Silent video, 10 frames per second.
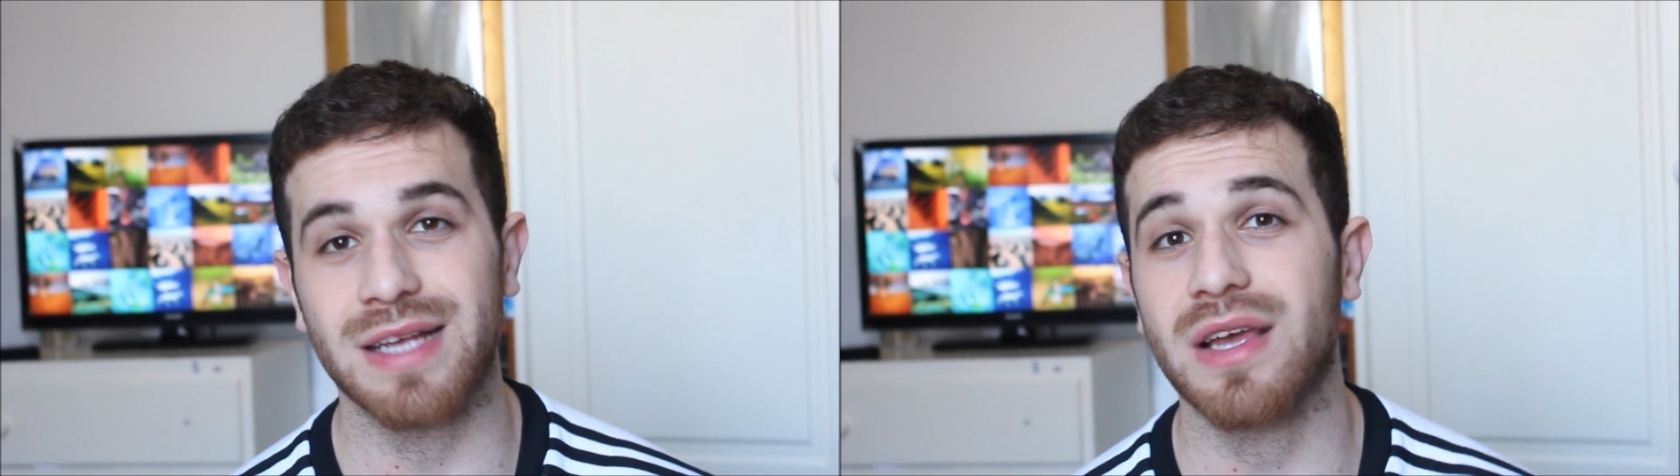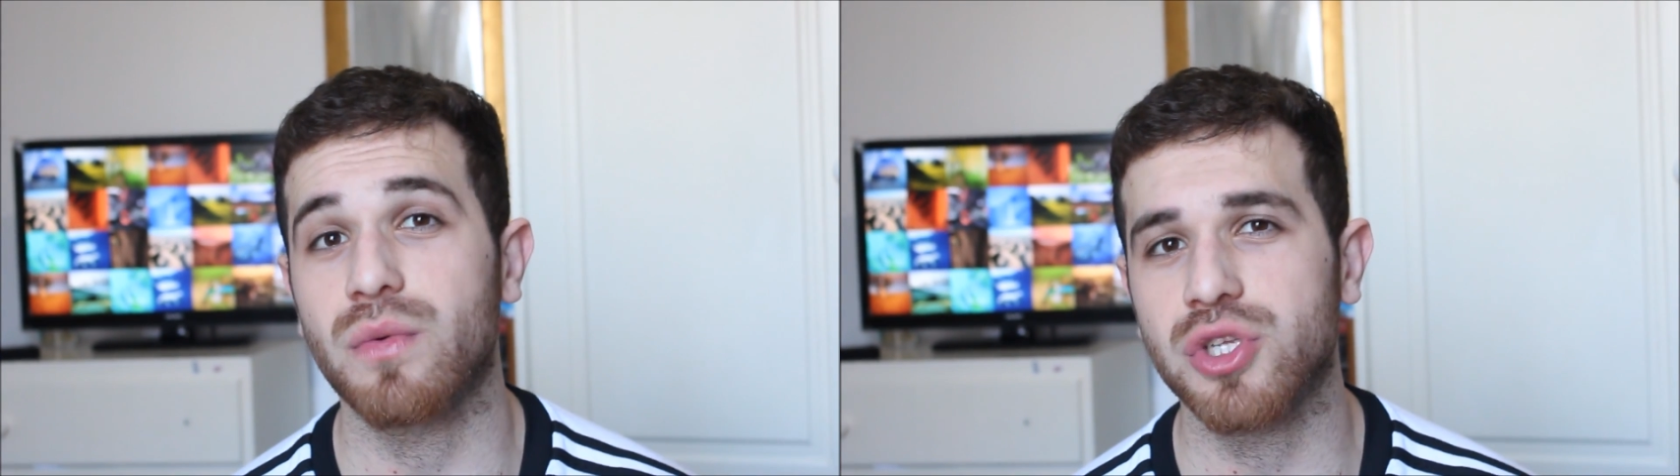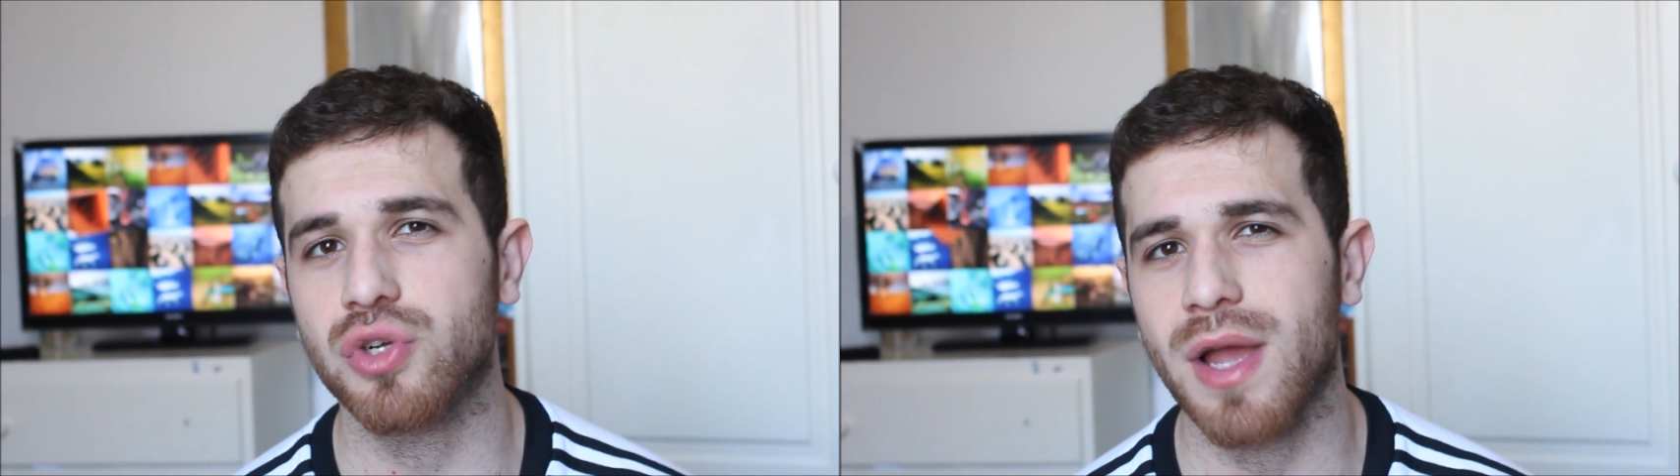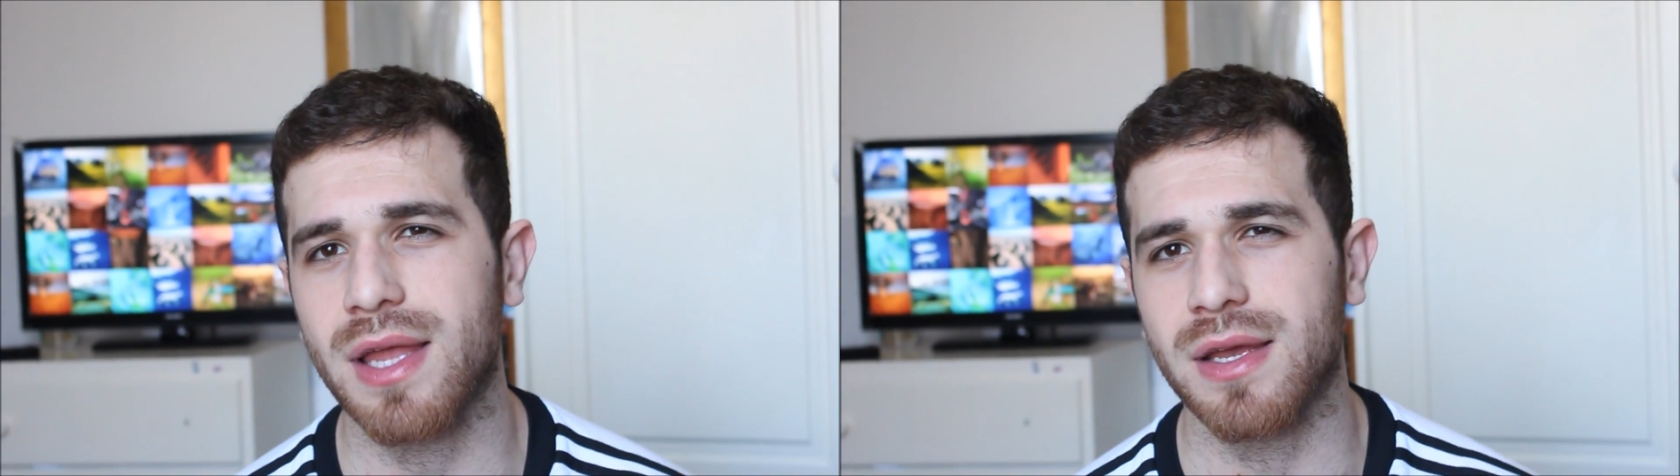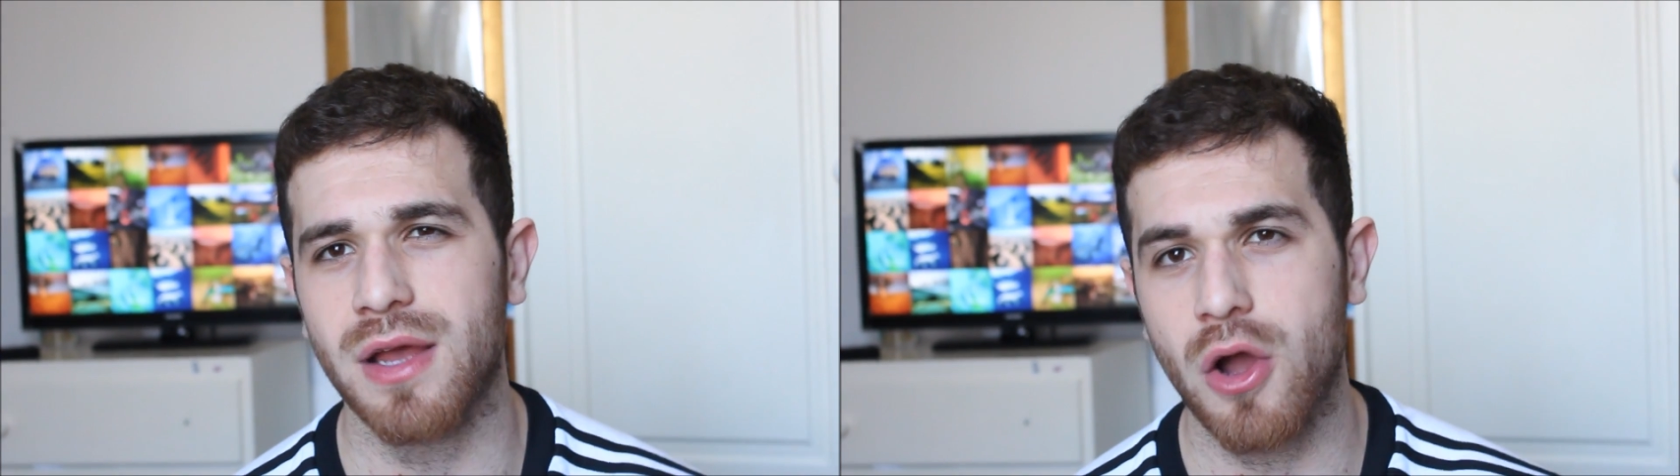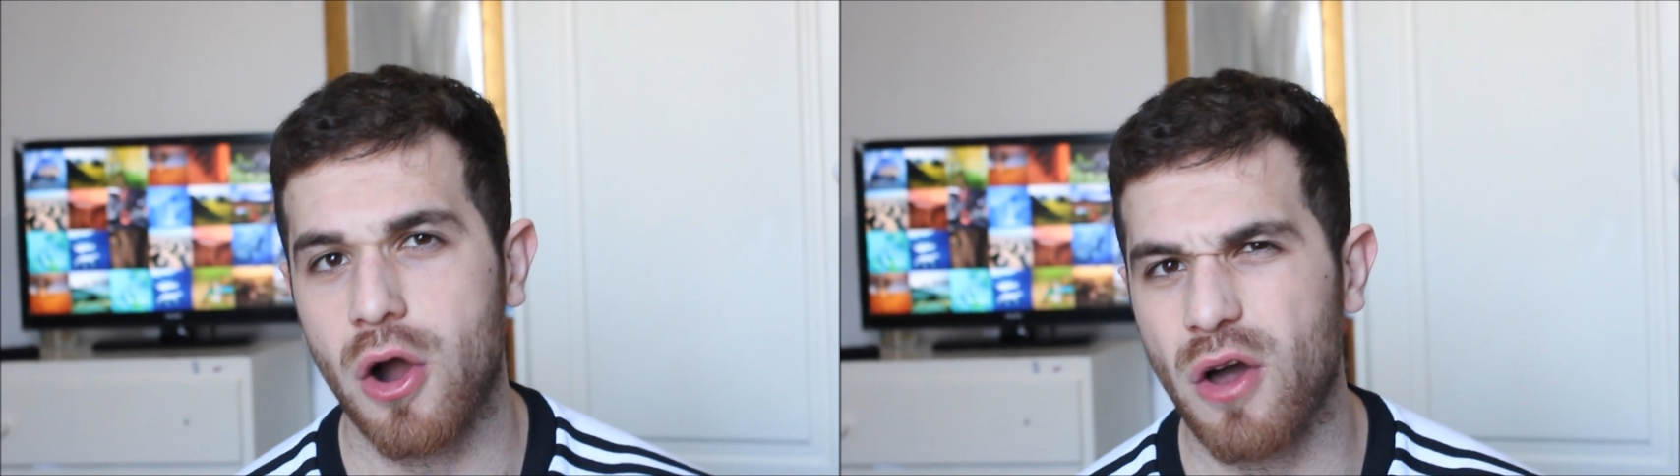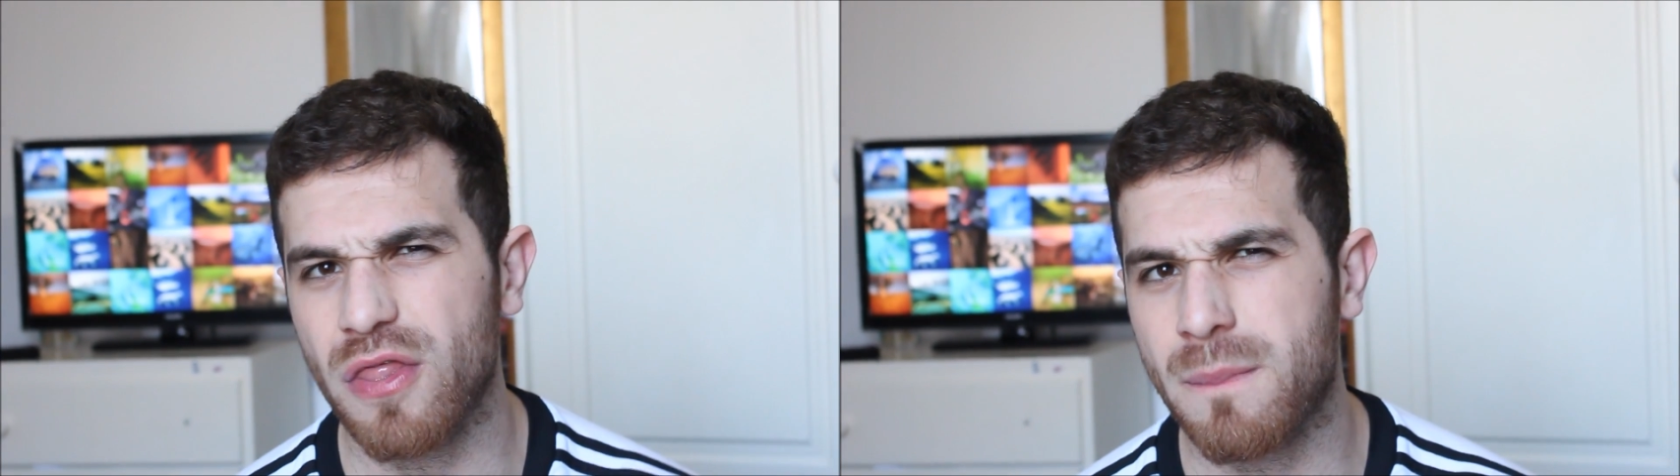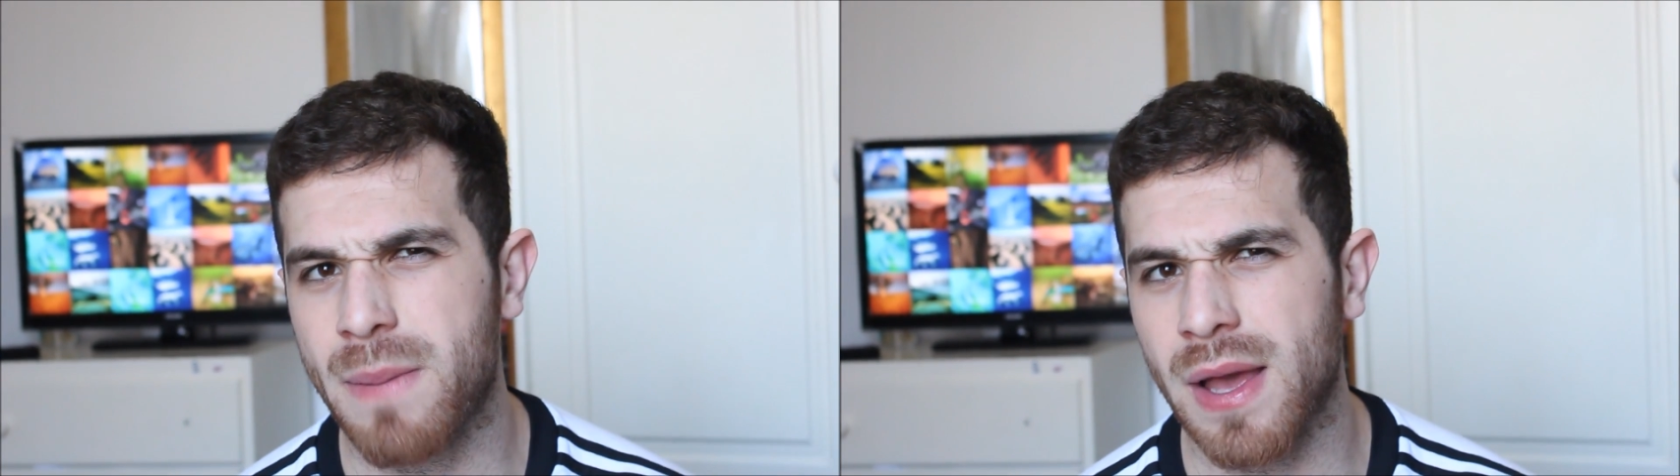That's how we trade it.
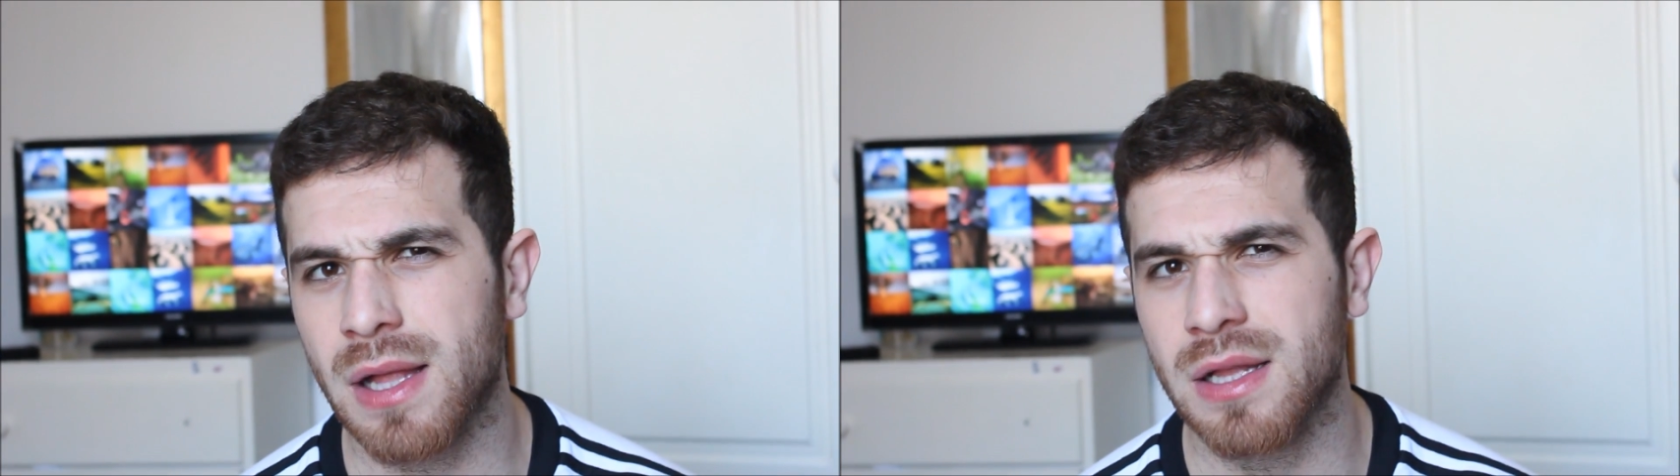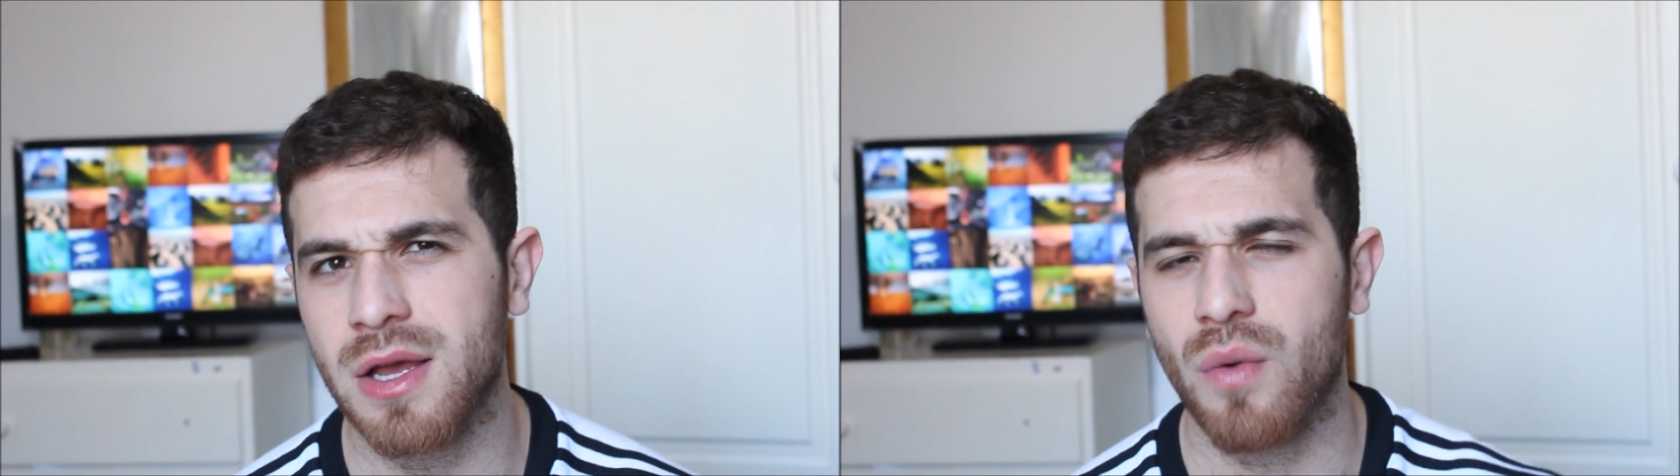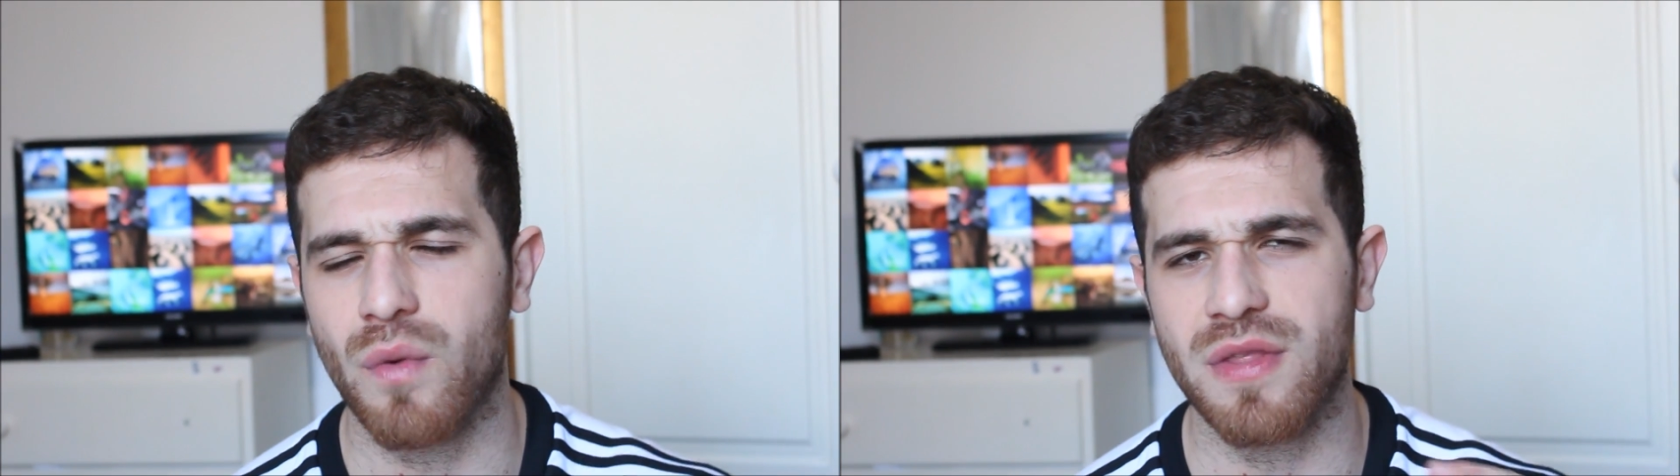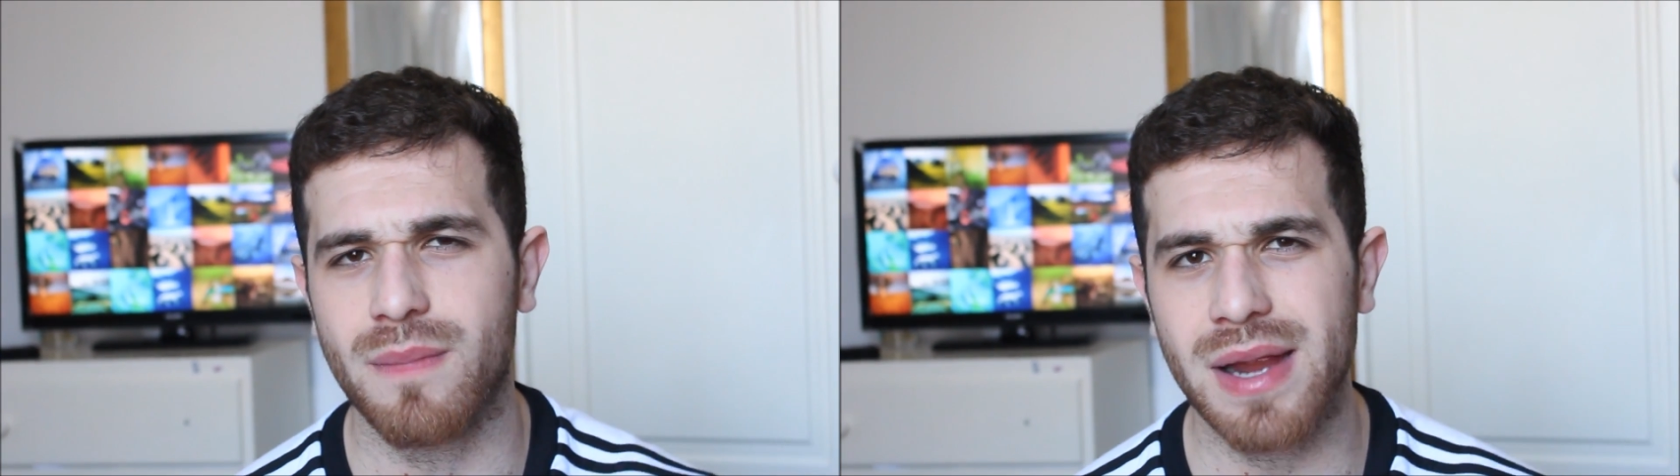On the bell, when the